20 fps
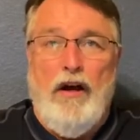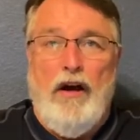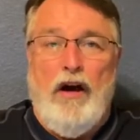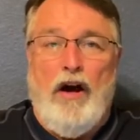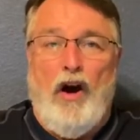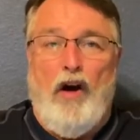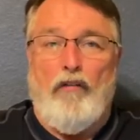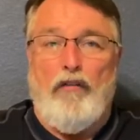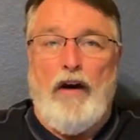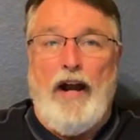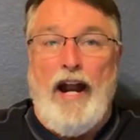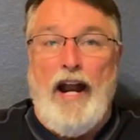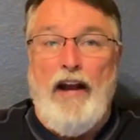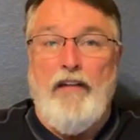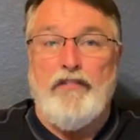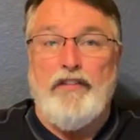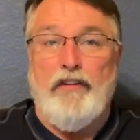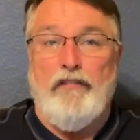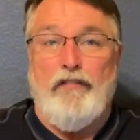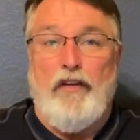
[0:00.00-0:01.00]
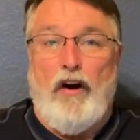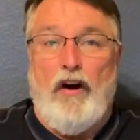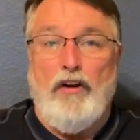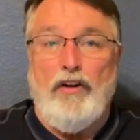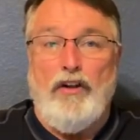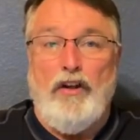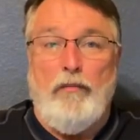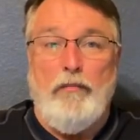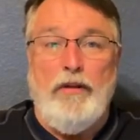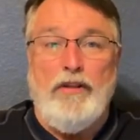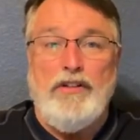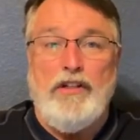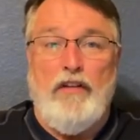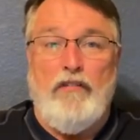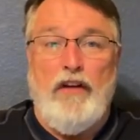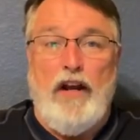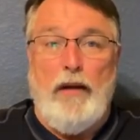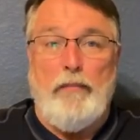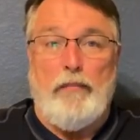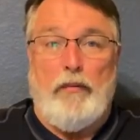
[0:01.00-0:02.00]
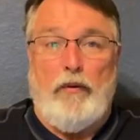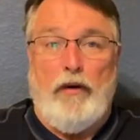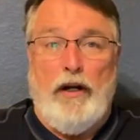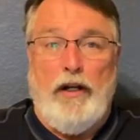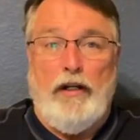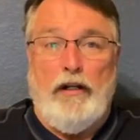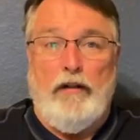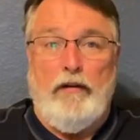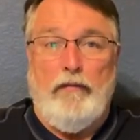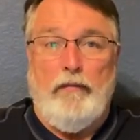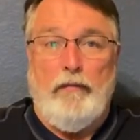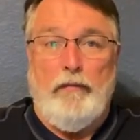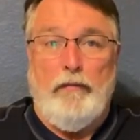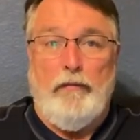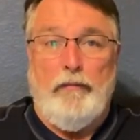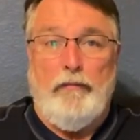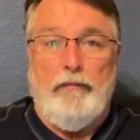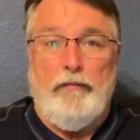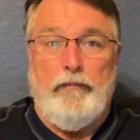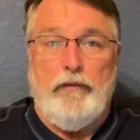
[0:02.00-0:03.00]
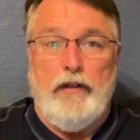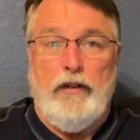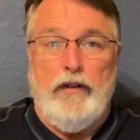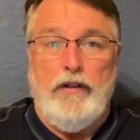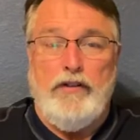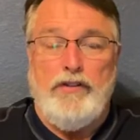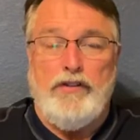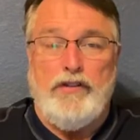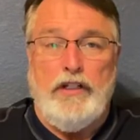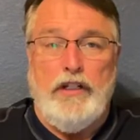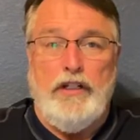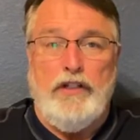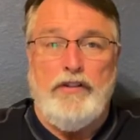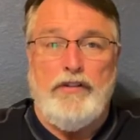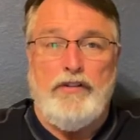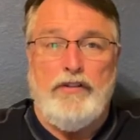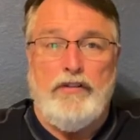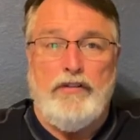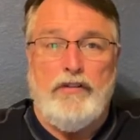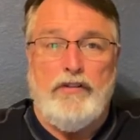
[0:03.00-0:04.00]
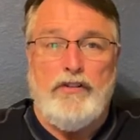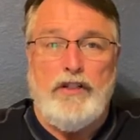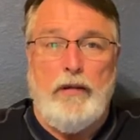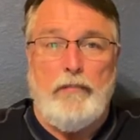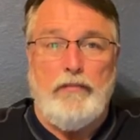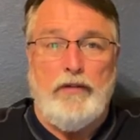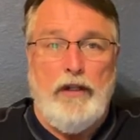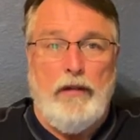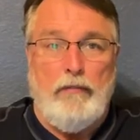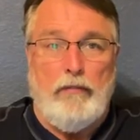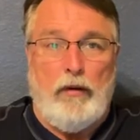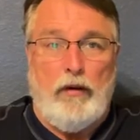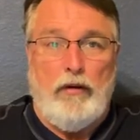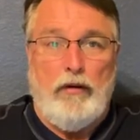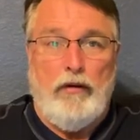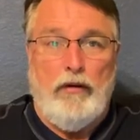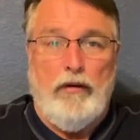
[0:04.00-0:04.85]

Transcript: over half the volume is evaporated since September.